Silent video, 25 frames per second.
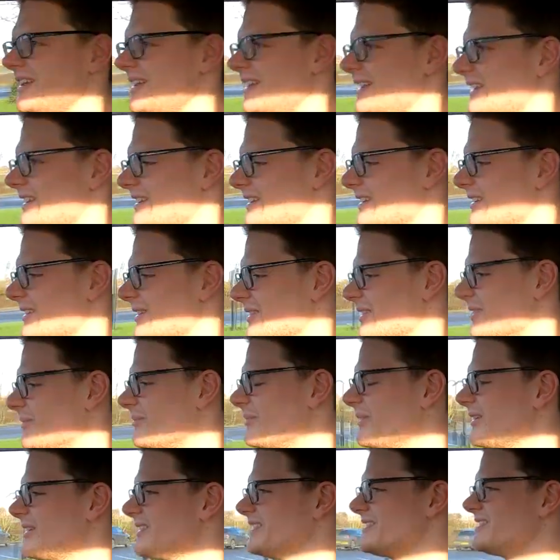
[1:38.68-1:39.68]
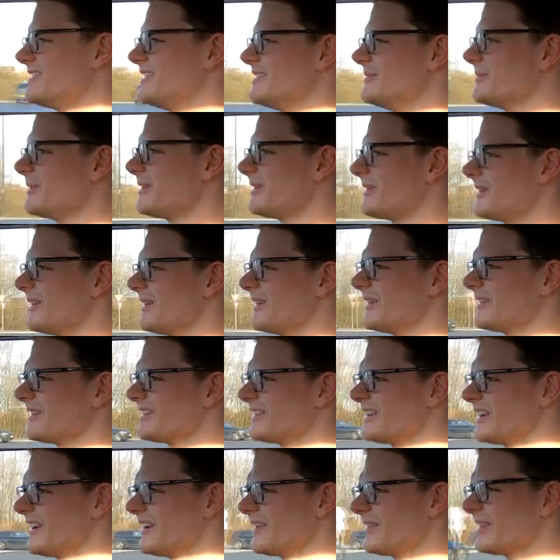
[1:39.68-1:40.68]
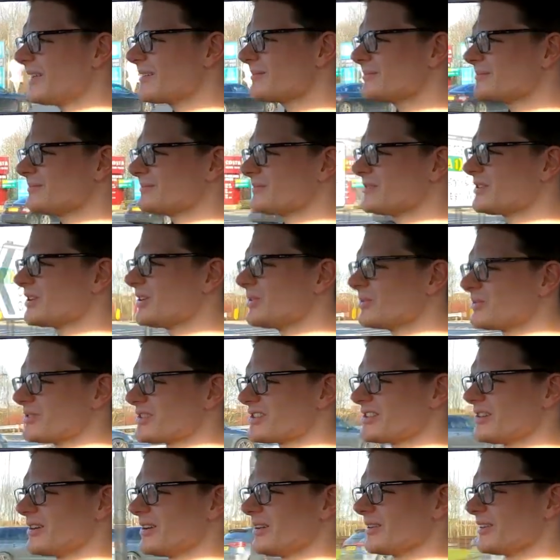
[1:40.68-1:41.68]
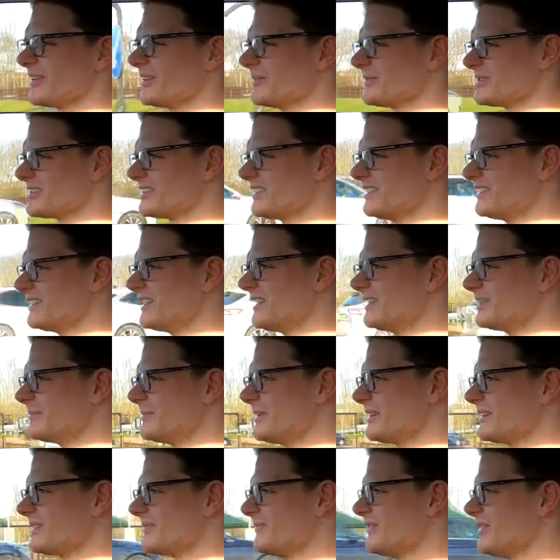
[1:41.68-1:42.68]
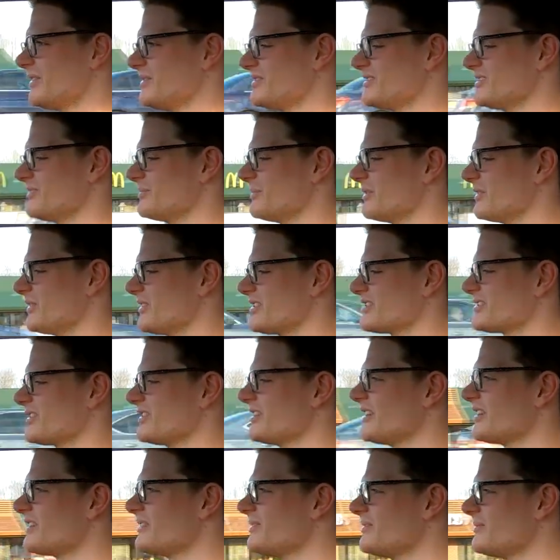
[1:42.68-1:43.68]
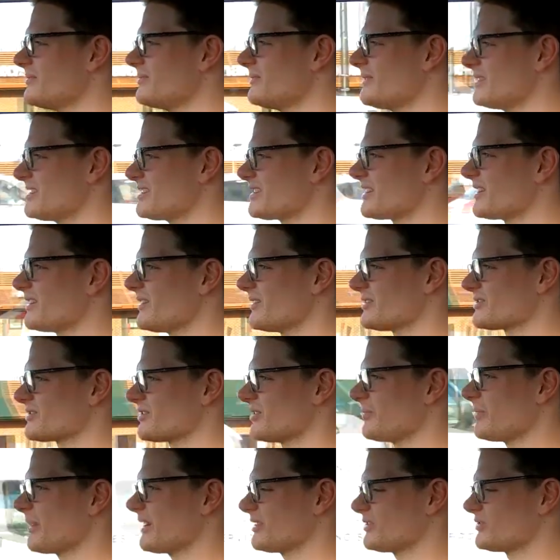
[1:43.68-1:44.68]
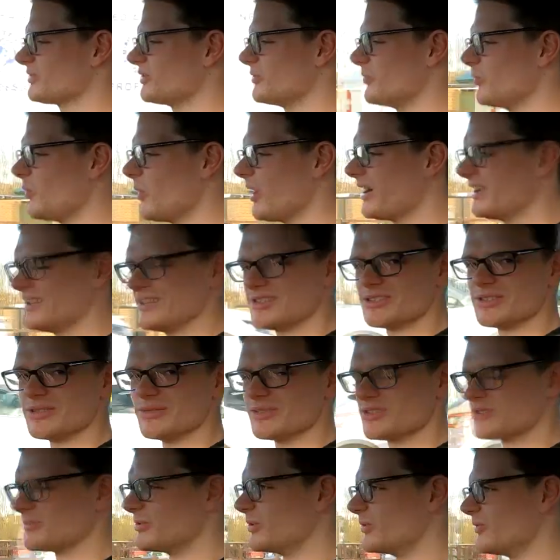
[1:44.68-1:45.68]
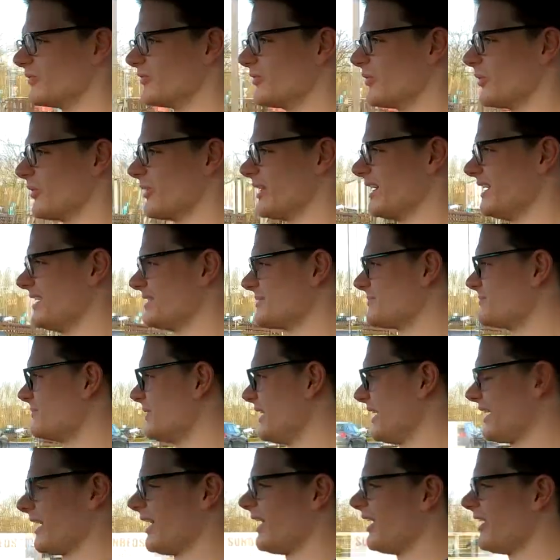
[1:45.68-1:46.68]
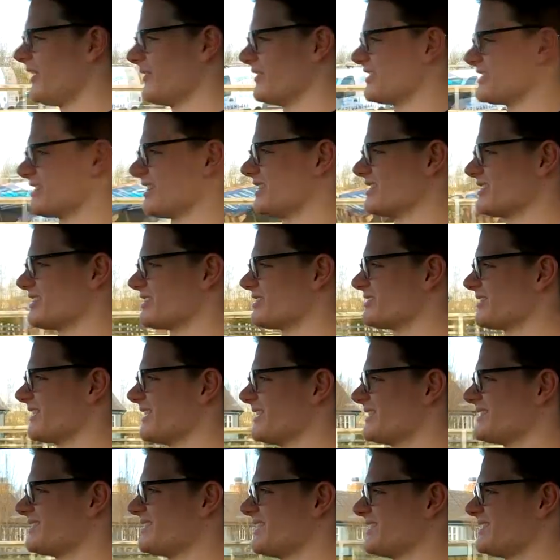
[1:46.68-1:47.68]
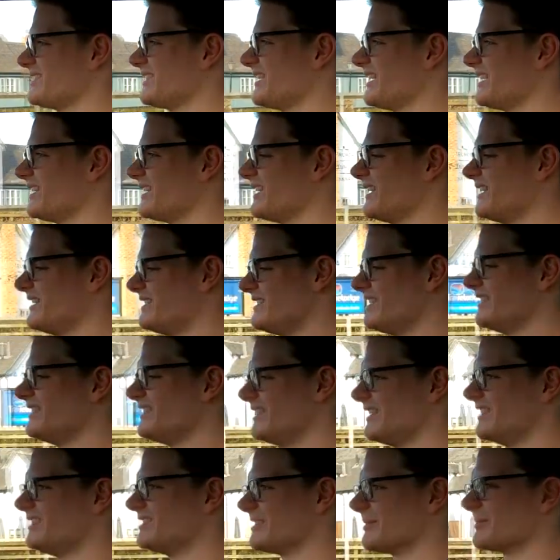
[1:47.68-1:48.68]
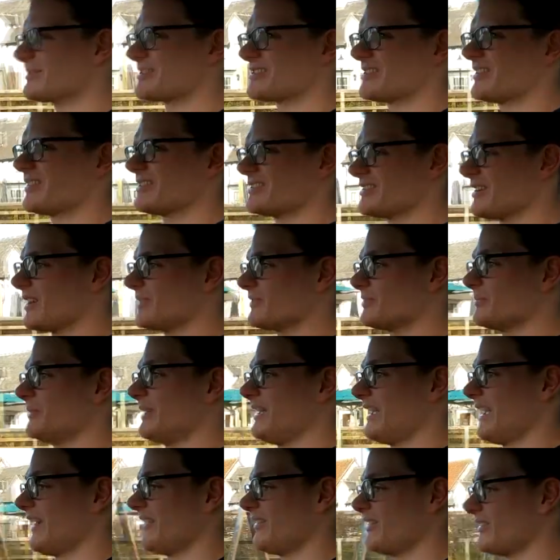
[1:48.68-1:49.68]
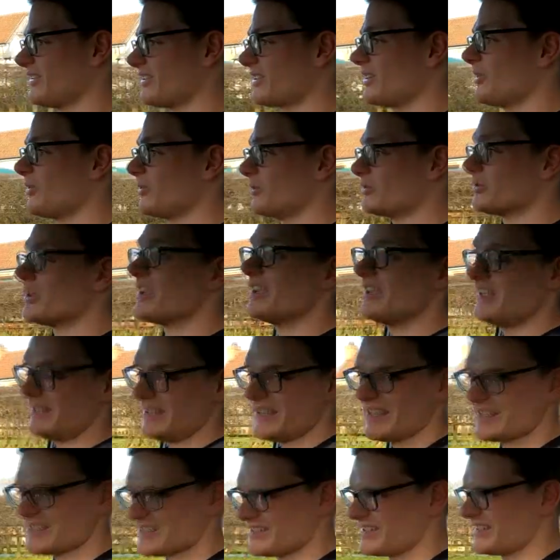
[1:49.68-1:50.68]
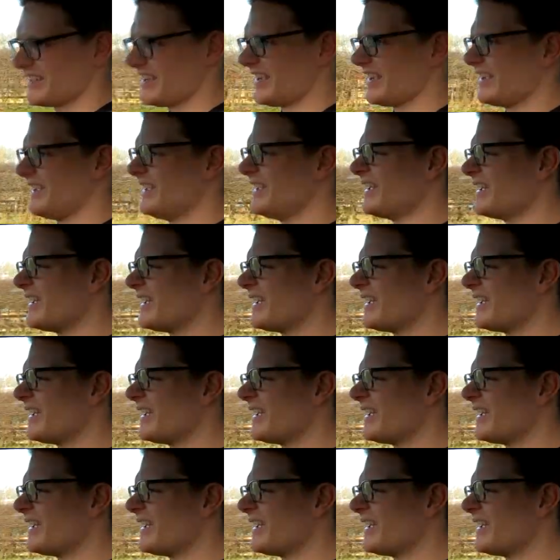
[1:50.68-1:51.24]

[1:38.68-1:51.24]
in the mighty Merc. That cold start thing was a little bit confusing, to be honest. I know this car has got a battery way too small for it. It's like half the size of the tray it's sitting in, and it did need jump starting after being out in the cold yesterday.